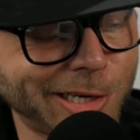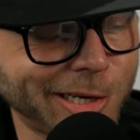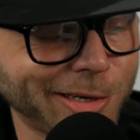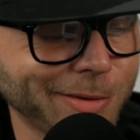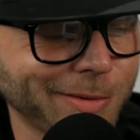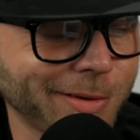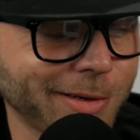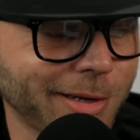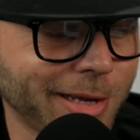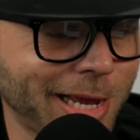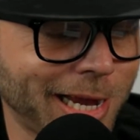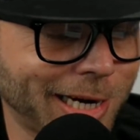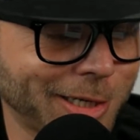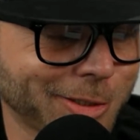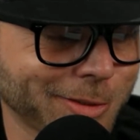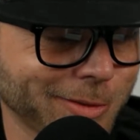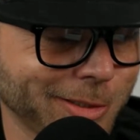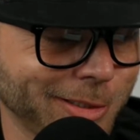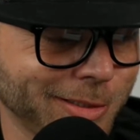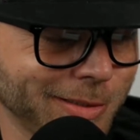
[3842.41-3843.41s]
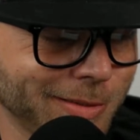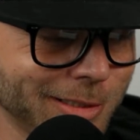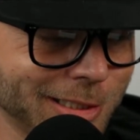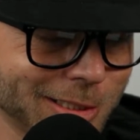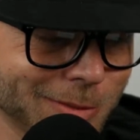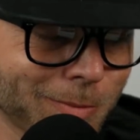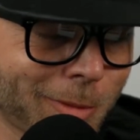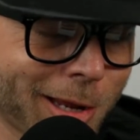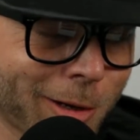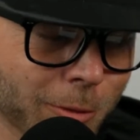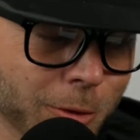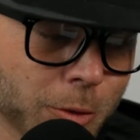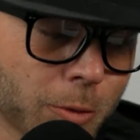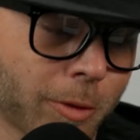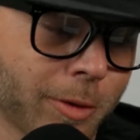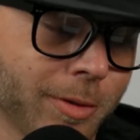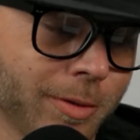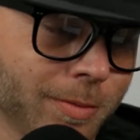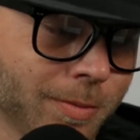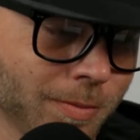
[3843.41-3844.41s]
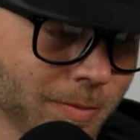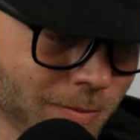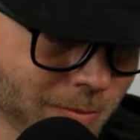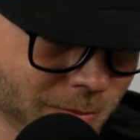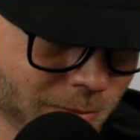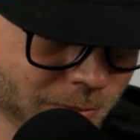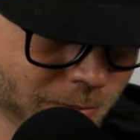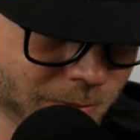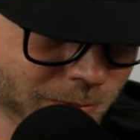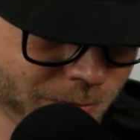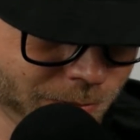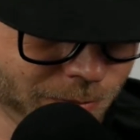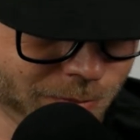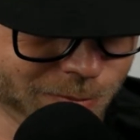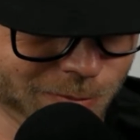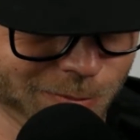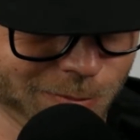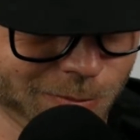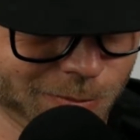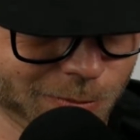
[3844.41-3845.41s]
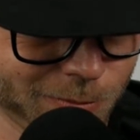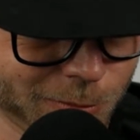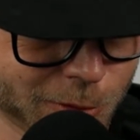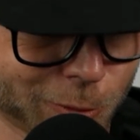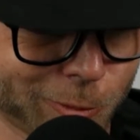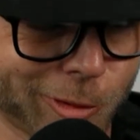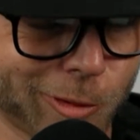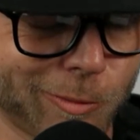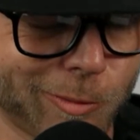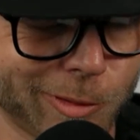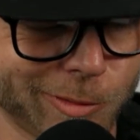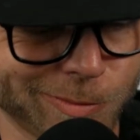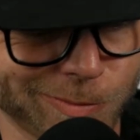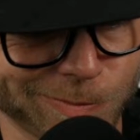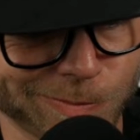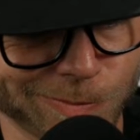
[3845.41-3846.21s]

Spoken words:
Actually, it's Michael Jordan. The real one.